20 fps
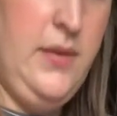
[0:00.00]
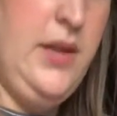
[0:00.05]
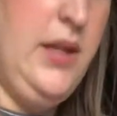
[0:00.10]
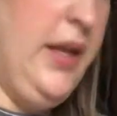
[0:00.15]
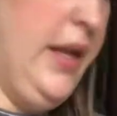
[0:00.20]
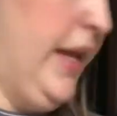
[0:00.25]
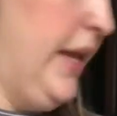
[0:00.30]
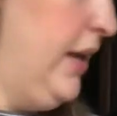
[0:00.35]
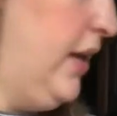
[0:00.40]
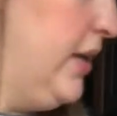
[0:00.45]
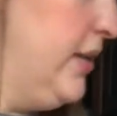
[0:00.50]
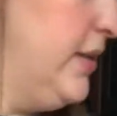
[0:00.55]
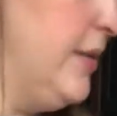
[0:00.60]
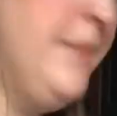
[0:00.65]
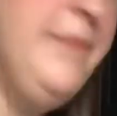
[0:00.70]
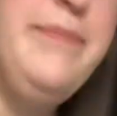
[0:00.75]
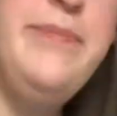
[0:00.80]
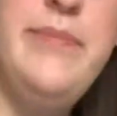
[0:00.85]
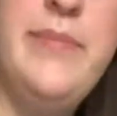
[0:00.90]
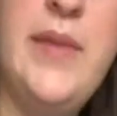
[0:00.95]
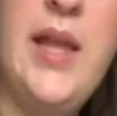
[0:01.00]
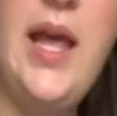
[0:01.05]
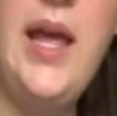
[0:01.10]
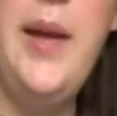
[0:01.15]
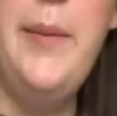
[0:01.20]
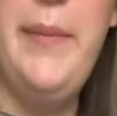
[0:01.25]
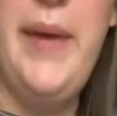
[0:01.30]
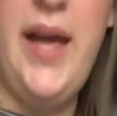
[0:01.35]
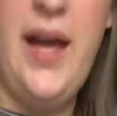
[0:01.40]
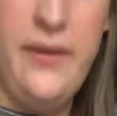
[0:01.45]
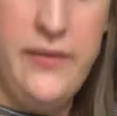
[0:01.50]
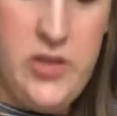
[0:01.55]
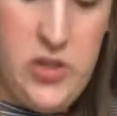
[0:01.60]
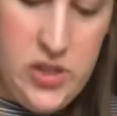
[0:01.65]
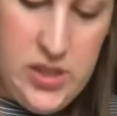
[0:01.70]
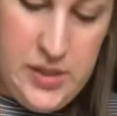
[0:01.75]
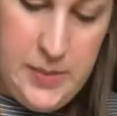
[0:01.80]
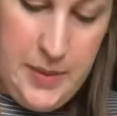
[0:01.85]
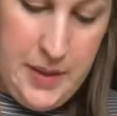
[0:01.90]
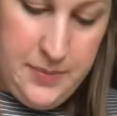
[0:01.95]
And awesome. My oven
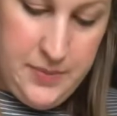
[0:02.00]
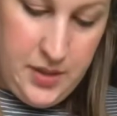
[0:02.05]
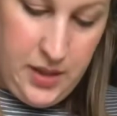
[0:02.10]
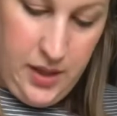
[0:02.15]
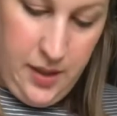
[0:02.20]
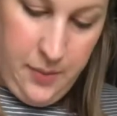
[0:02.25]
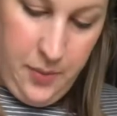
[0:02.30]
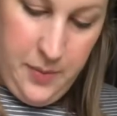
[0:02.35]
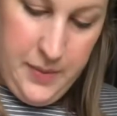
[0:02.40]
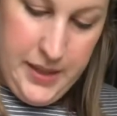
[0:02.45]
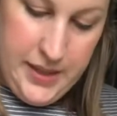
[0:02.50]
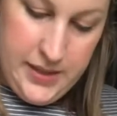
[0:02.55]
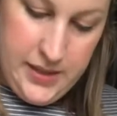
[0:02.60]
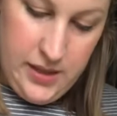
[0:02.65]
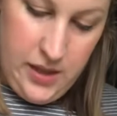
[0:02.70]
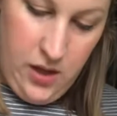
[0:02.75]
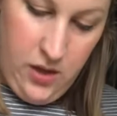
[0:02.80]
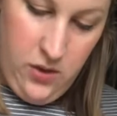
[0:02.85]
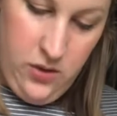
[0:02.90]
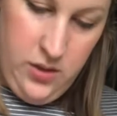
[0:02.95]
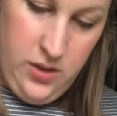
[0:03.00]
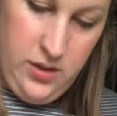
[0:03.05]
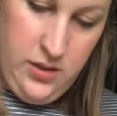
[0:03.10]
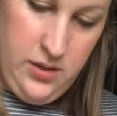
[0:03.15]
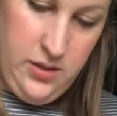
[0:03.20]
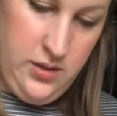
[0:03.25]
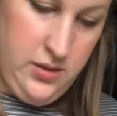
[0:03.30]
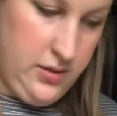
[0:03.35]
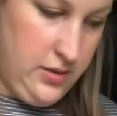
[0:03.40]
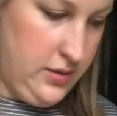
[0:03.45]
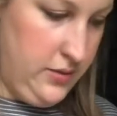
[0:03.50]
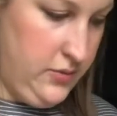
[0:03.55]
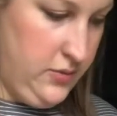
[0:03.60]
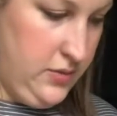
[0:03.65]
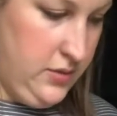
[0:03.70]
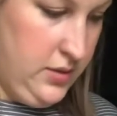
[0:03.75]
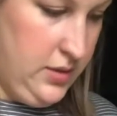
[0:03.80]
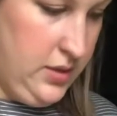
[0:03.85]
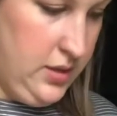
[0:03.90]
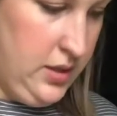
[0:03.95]
just beeped a couple minutes ago.
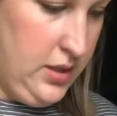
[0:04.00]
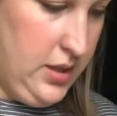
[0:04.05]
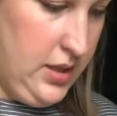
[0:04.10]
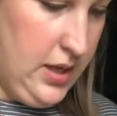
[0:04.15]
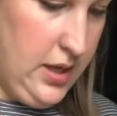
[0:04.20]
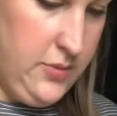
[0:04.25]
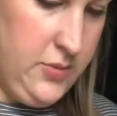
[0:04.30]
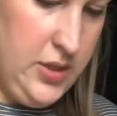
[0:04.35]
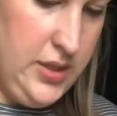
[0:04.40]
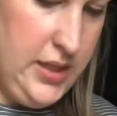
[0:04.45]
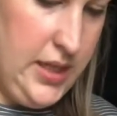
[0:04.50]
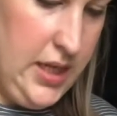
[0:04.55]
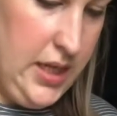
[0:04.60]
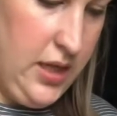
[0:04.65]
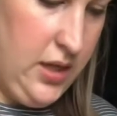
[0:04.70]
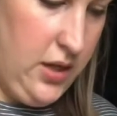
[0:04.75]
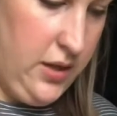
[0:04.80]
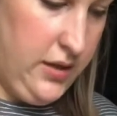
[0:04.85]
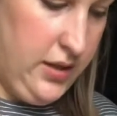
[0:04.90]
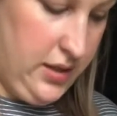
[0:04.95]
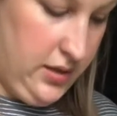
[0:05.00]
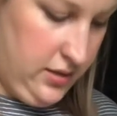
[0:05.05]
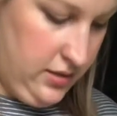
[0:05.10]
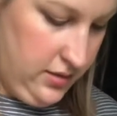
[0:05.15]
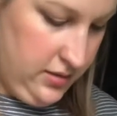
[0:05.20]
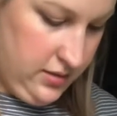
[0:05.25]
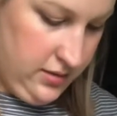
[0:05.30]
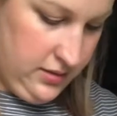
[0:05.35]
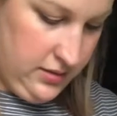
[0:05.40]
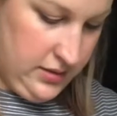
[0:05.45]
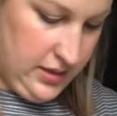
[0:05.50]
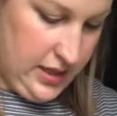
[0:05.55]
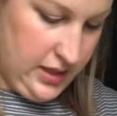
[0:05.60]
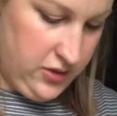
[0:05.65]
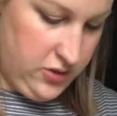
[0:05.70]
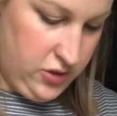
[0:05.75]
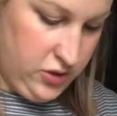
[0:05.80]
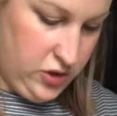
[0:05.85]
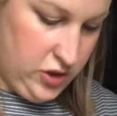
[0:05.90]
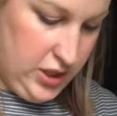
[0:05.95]
I'm just getting all the
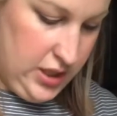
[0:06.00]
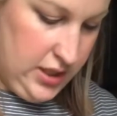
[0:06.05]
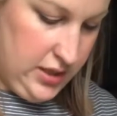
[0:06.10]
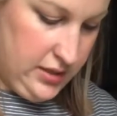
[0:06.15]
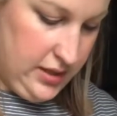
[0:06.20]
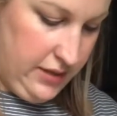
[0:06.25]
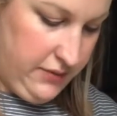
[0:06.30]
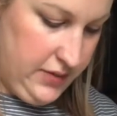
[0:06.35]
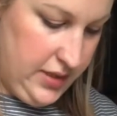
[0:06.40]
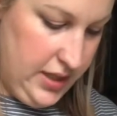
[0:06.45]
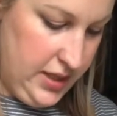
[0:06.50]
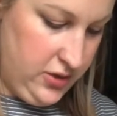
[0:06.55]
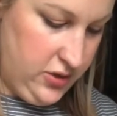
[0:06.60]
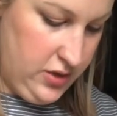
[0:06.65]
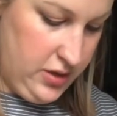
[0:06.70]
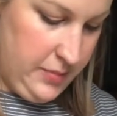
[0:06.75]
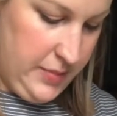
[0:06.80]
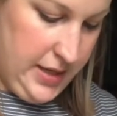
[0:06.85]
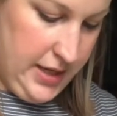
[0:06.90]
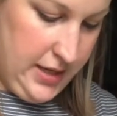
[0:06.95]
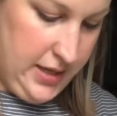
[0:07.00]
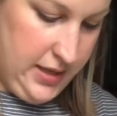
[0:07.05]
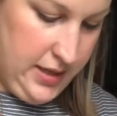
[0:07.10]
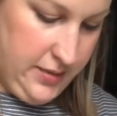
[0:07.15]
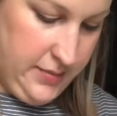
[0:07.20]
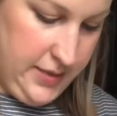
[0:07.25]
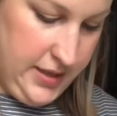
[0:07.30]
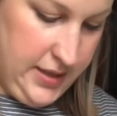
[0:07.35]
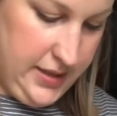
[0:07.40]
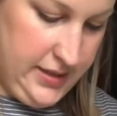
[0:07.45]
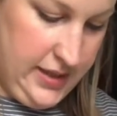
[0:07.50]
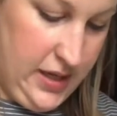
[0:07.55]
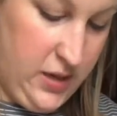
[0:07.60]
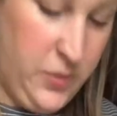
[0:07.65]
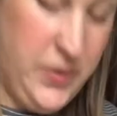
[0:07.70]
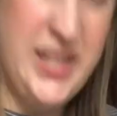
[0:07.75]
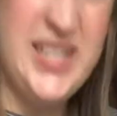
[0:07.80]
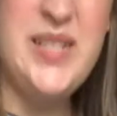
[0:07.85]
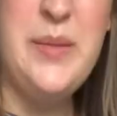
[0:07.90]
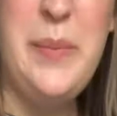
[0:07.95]
extra cheese off the edge of the pan here because I don't
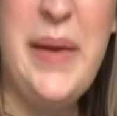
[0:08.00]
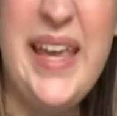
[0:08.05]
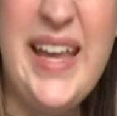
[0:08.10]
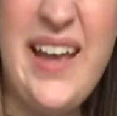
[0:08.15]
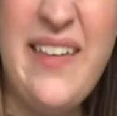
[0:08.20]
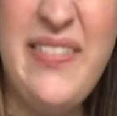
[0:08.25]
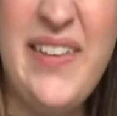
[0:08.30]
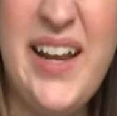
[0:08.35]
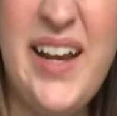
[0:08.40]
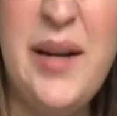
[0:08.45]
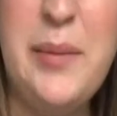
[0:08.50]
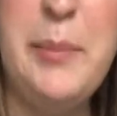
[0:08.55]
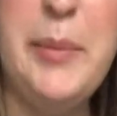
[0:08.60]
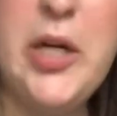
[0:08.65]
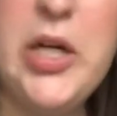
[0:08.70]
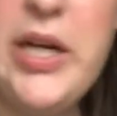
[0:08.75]
want it to bake on there and burn